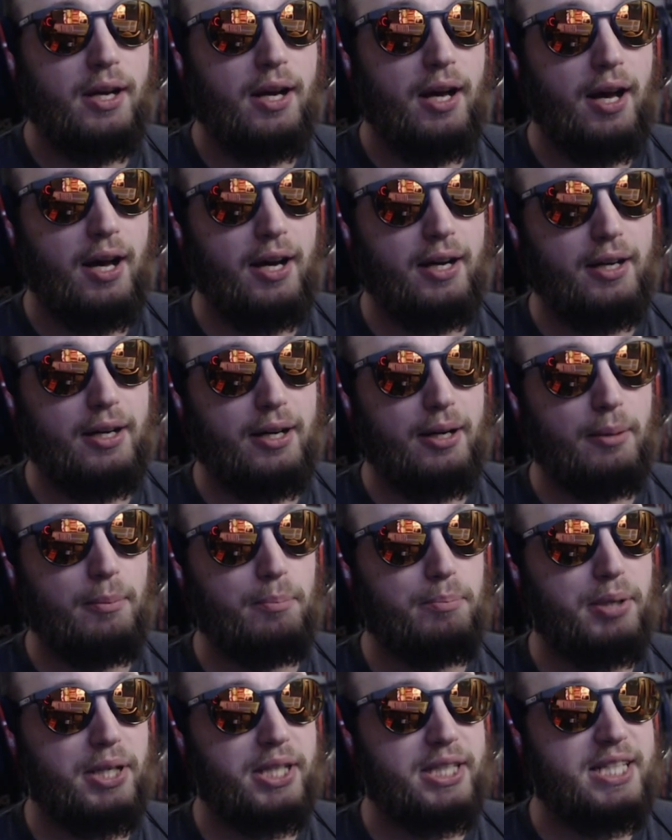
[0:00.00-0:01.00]

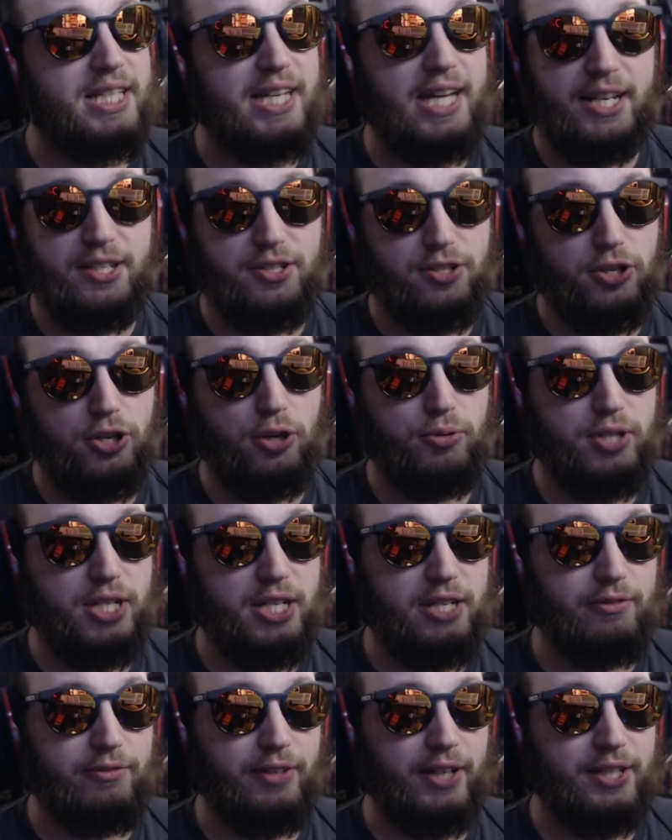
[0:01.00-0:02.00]
but he has no
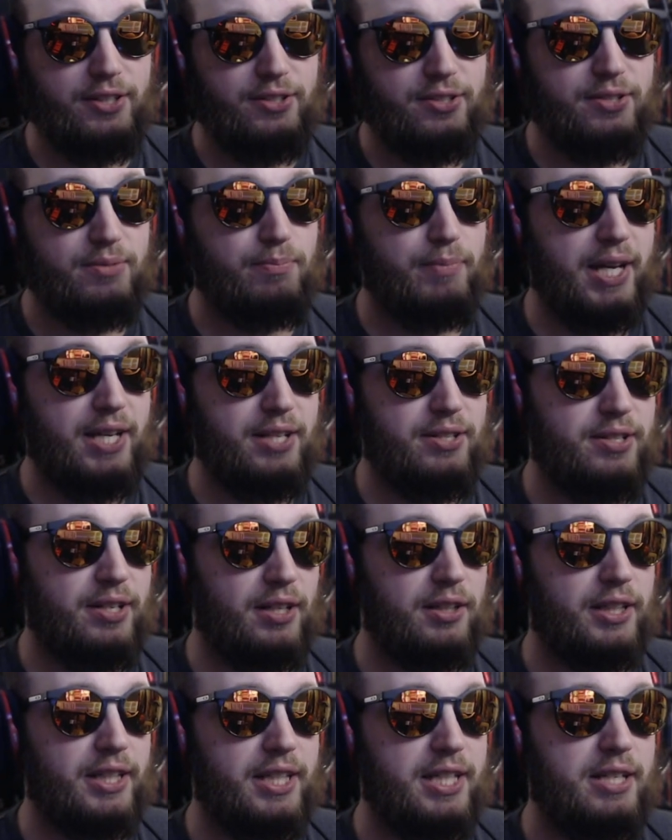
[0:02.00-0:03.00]
defense,
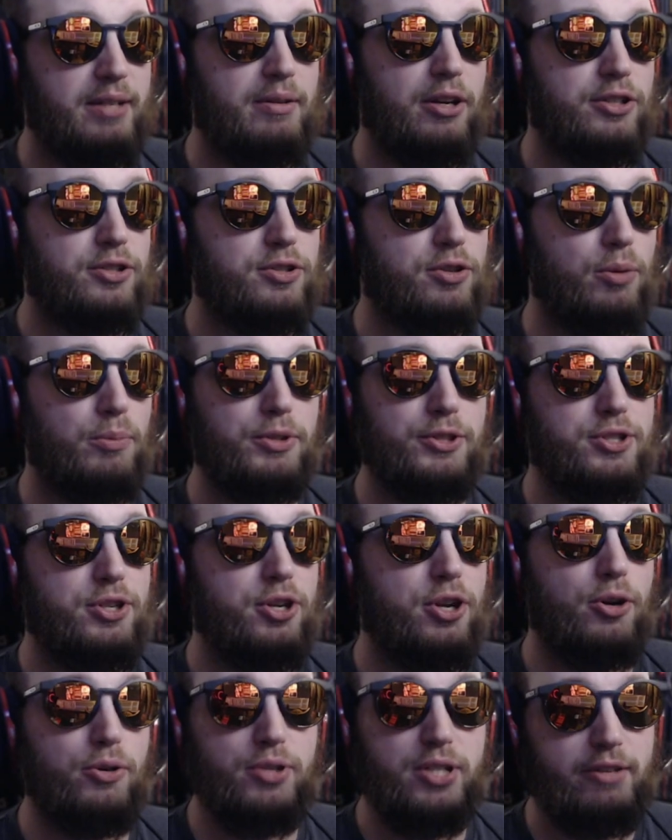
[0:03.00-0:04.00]
basically. He has almost
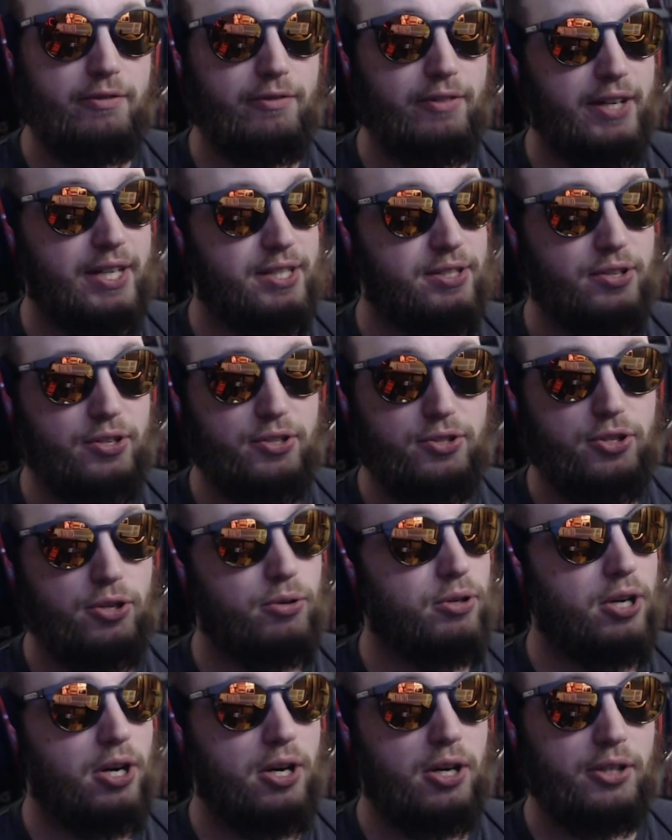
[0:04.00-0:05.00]
no defense. There's
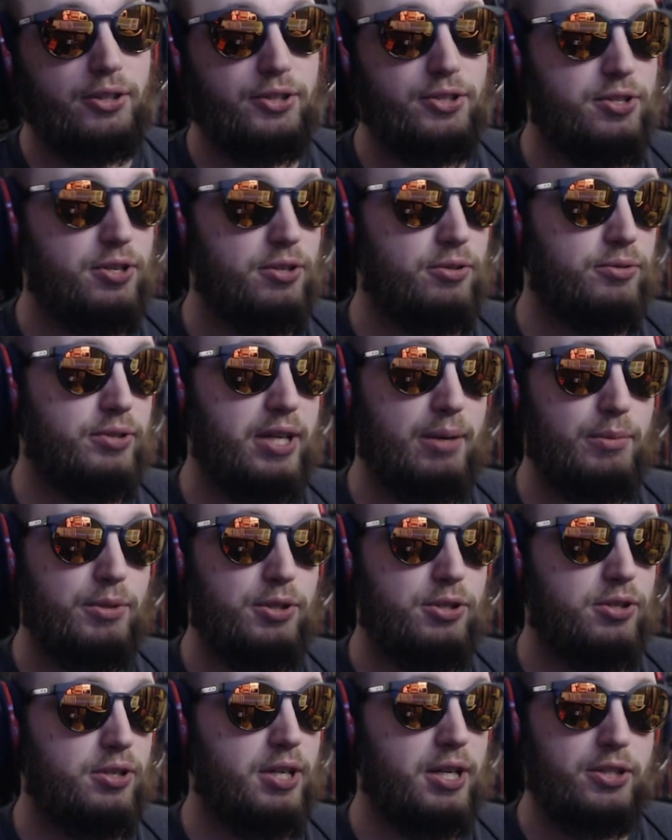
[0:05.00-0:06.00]
no guard. There's no
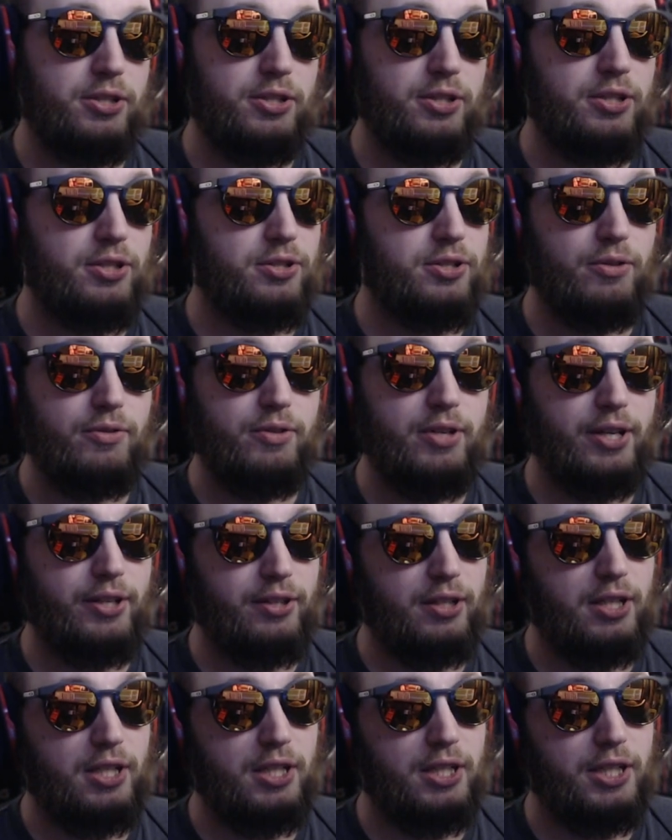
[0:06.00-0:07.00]
damage reduction. There's no
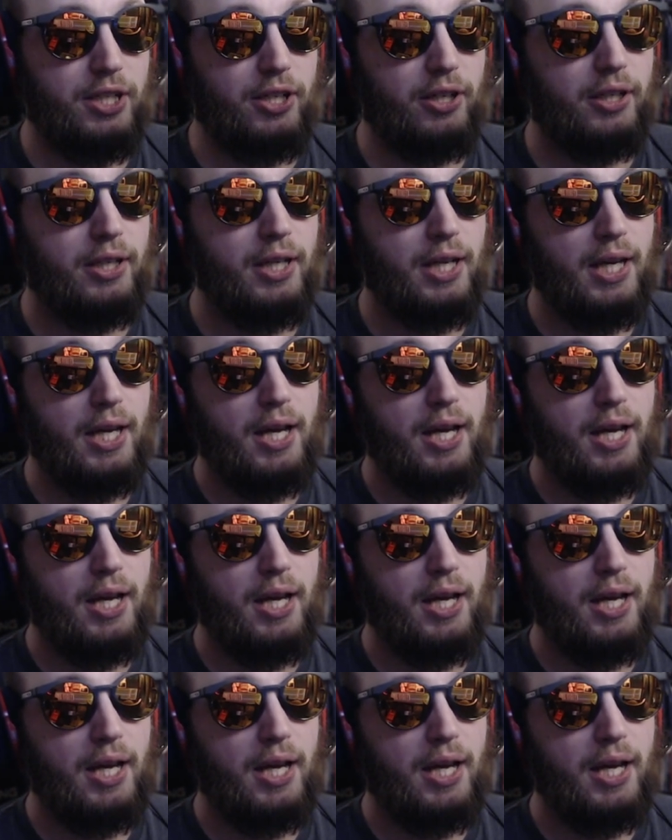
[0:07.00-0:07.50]
nothing in here.